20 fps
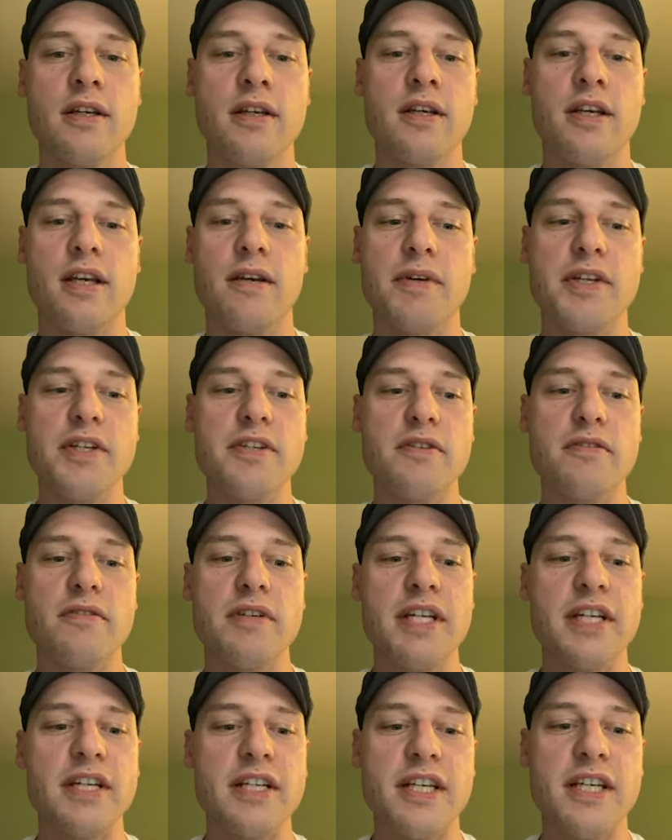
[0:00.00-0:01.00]
And we do
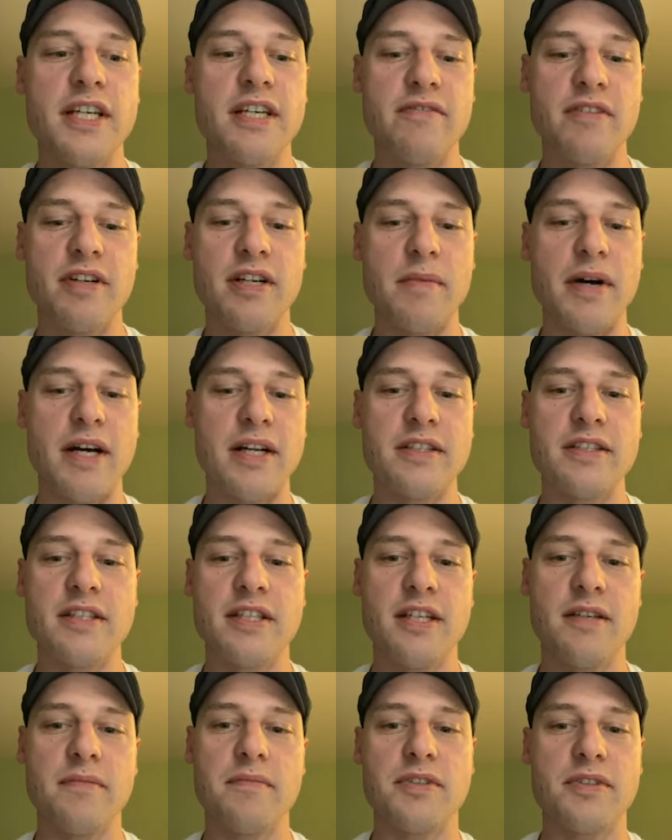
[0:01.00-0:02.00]
need an even amount of
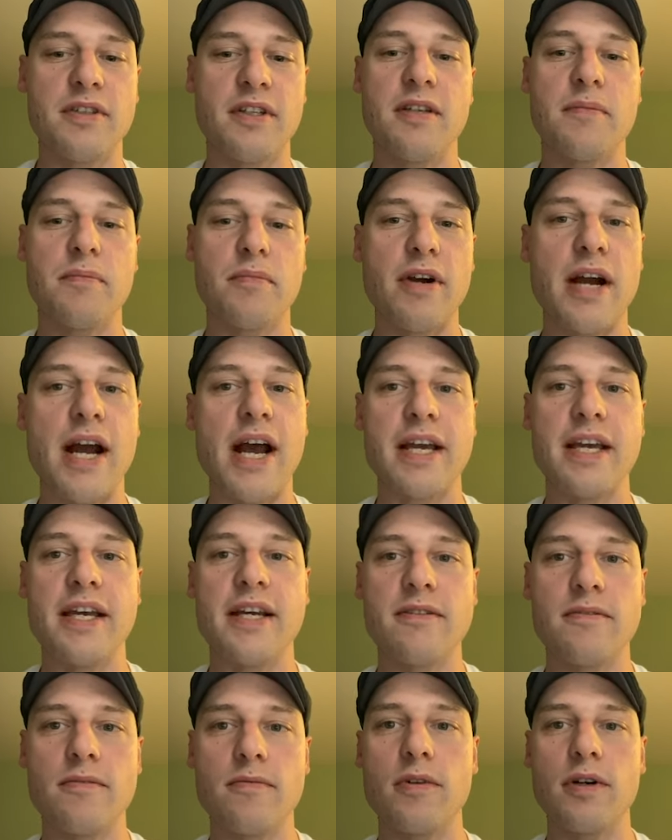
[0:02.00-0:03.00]
teams so that the
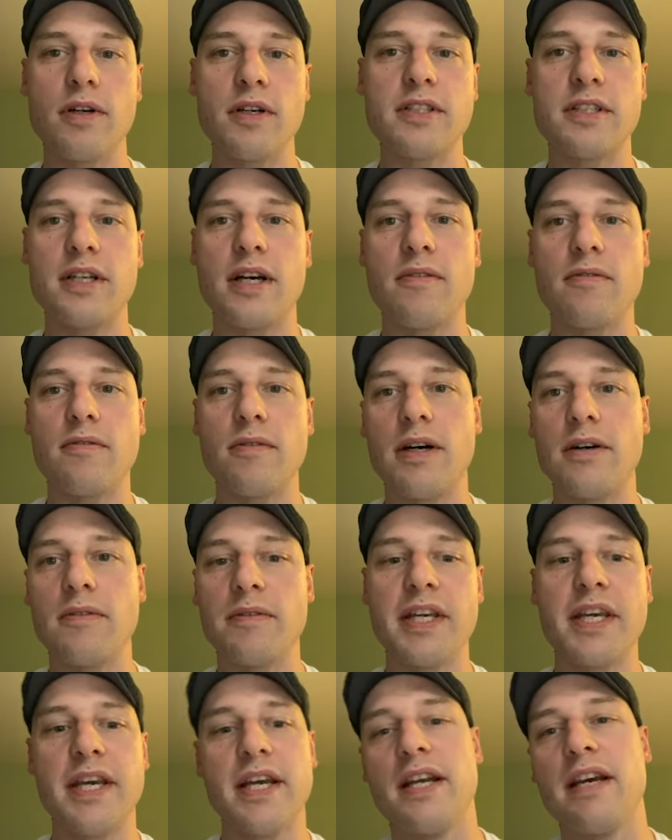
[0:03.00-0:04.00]
bracket works out well. We
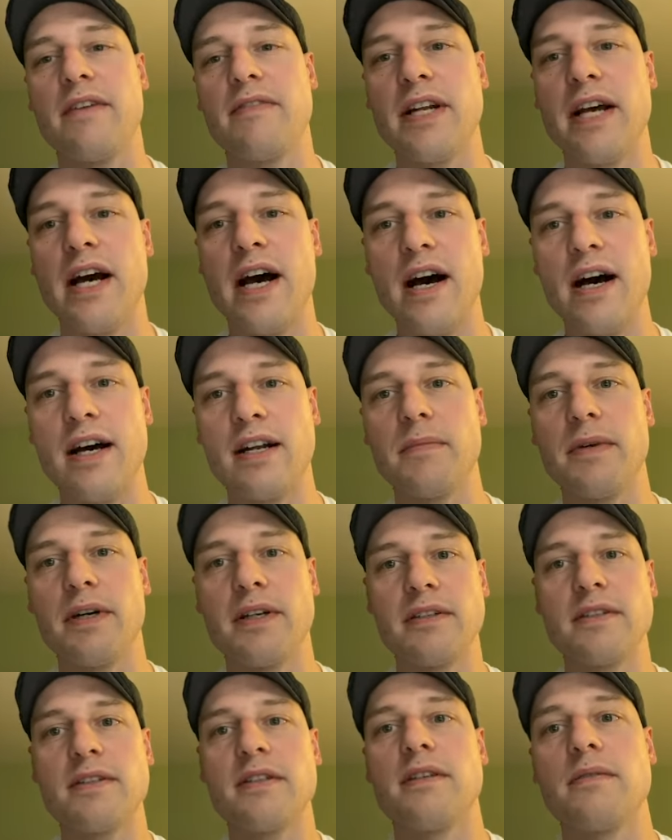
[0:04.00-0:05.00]
can't have an odd amount
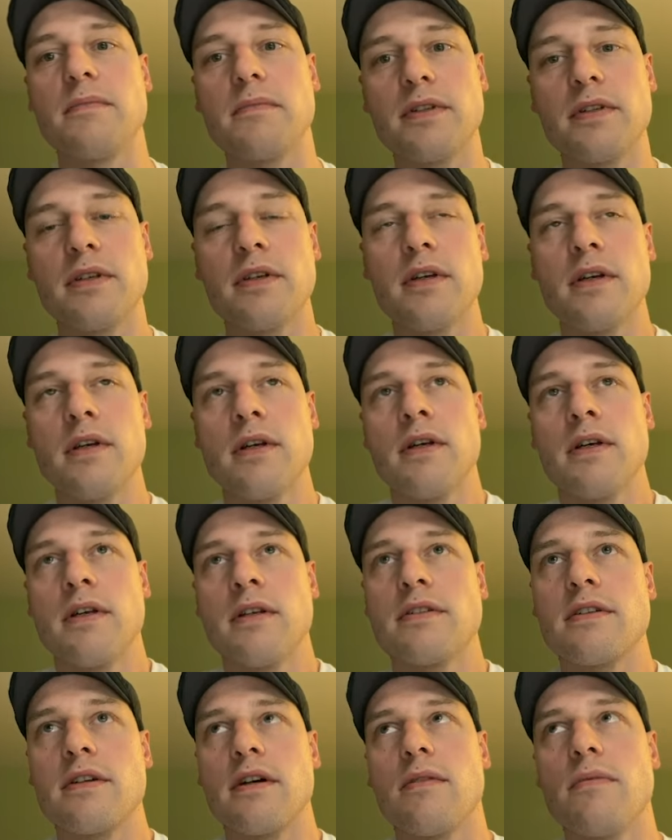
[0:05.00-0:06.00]
of teams.
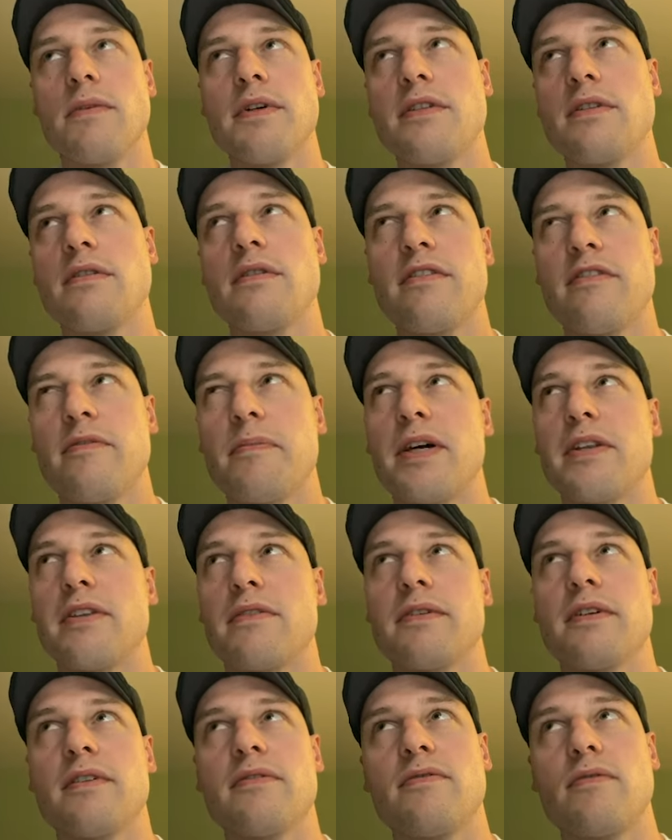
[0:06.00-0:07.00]
So we do have about
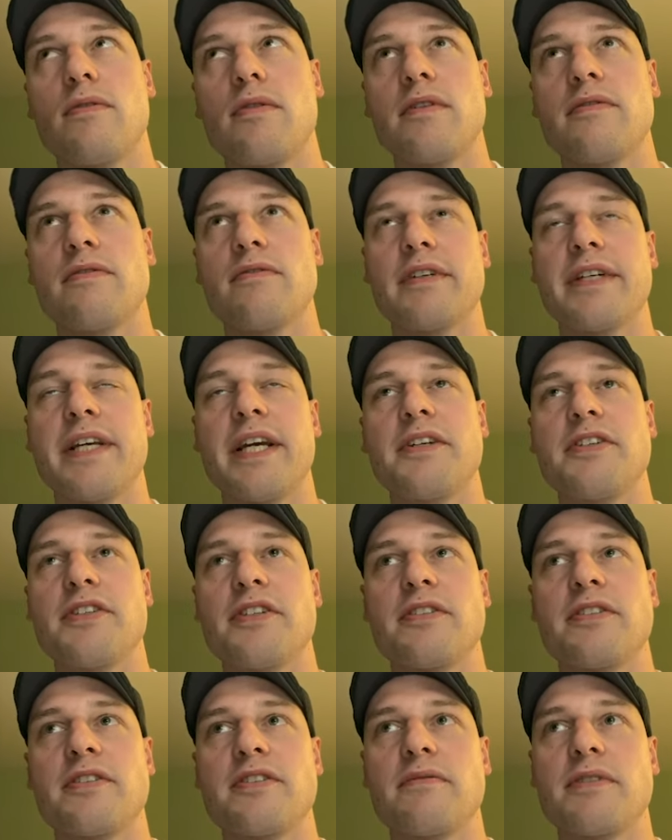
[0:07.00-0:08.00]
three or four free
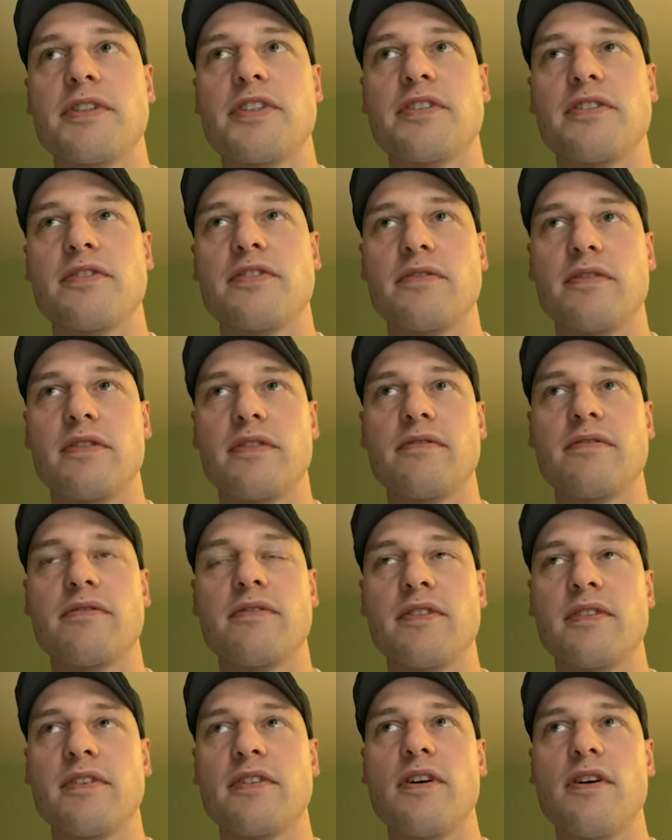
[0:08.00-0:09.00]
agents, which could sort of
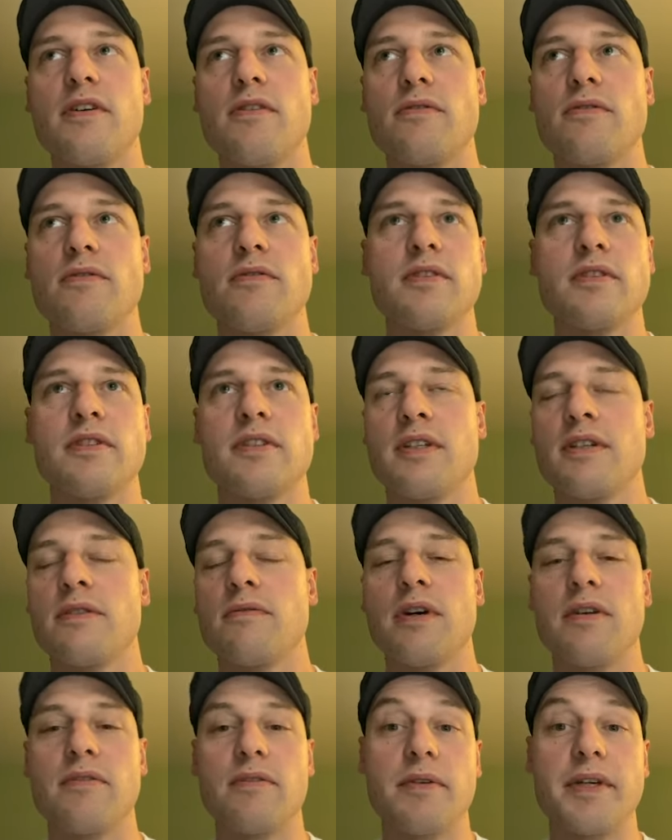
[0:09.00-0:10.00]
go
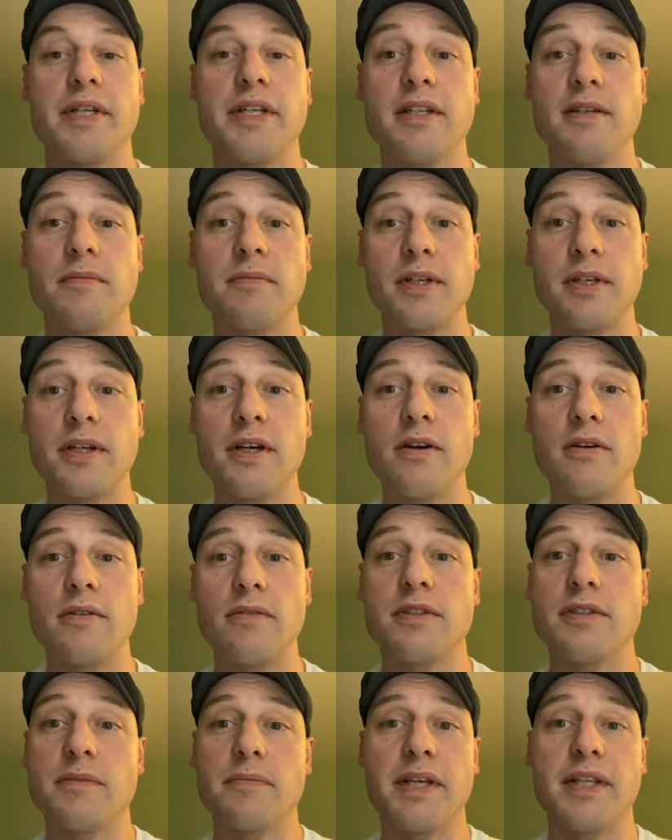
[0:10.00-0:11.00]
wherever we need them to go
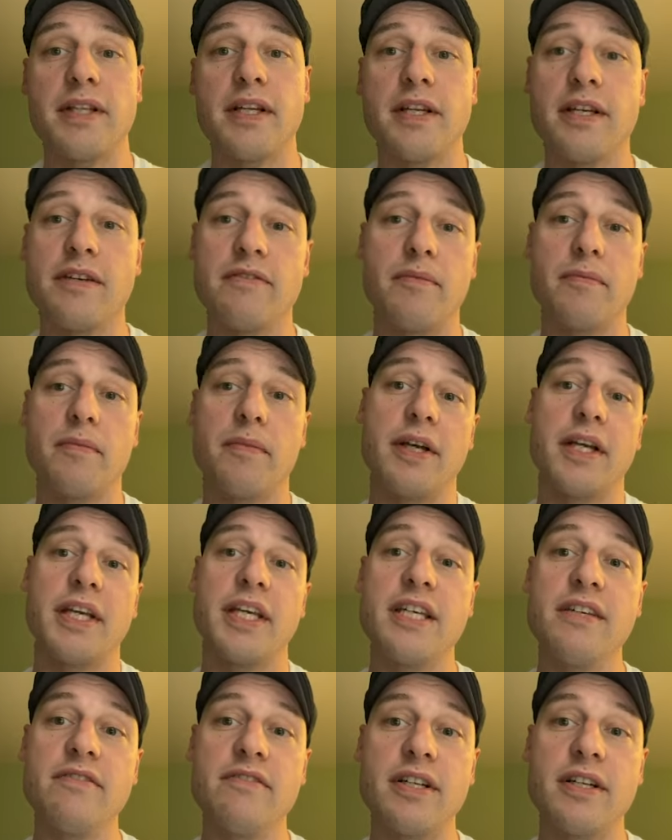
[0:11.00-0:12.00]
to make that
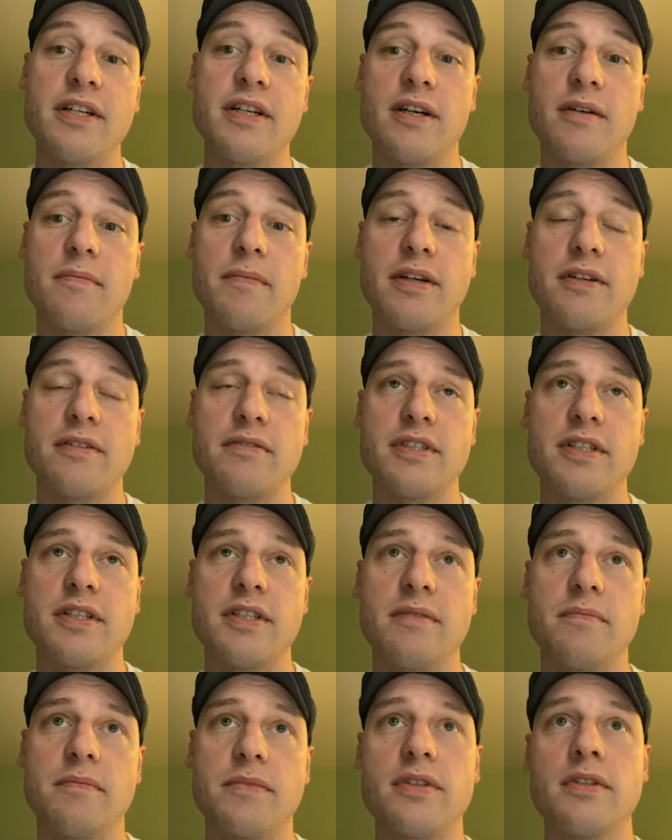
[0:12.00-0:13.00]
even amount of
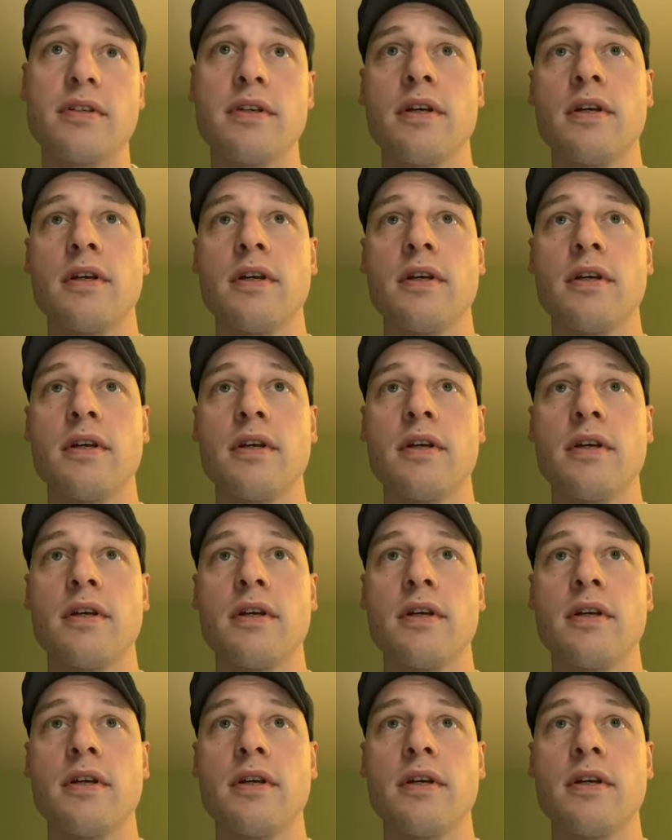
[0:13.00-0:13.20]
teams.